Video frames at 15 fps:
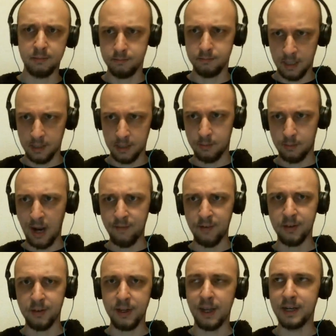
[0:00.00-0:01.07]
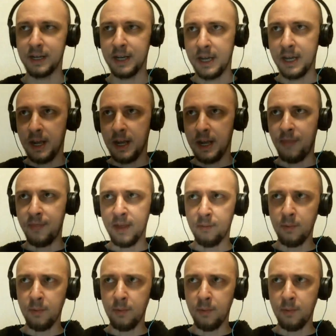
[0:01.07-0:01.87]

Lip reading: like privately, and I think